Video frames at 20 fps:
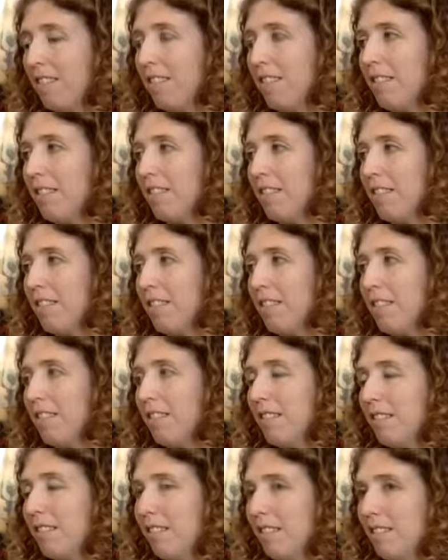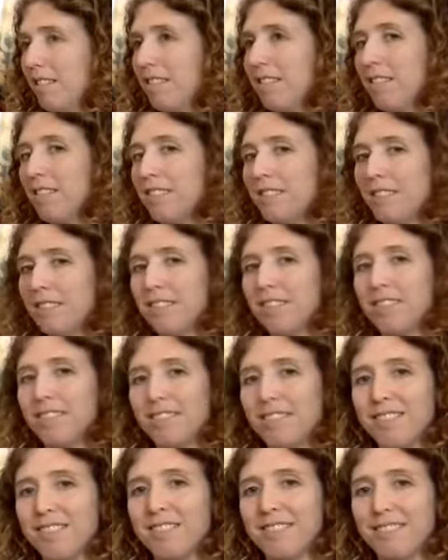
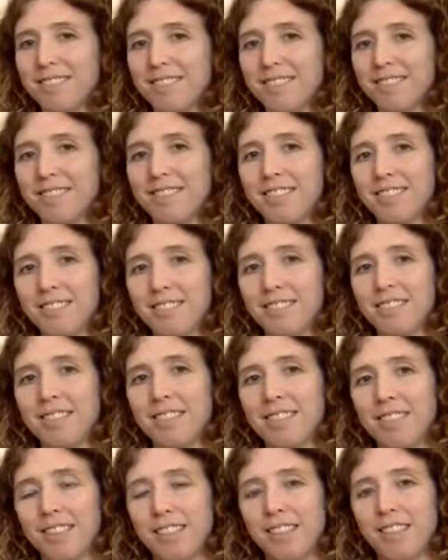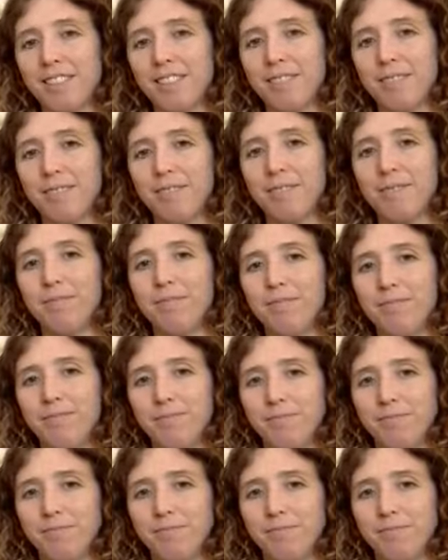[no speech]